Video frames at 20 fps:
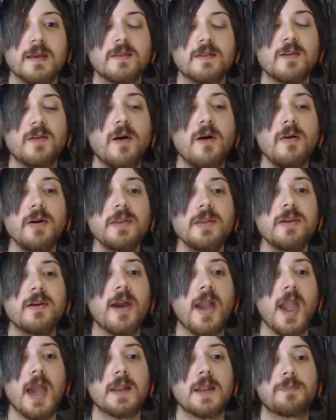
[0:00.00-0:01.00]
They're all in
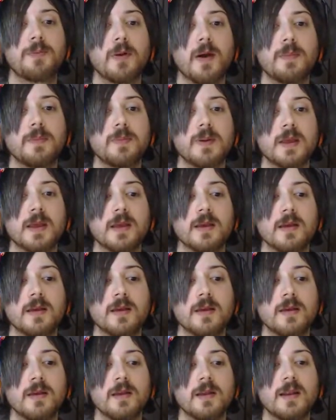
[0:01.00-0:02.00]
your head, probably.
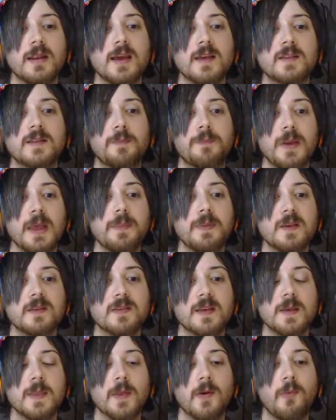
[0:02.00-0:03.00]
Like the
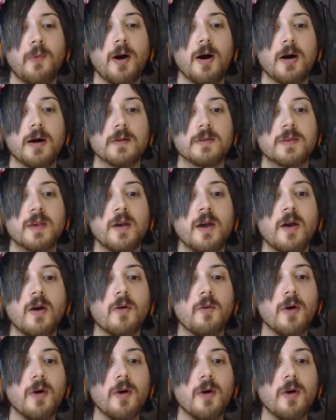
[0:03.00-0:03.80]
babies in the walls.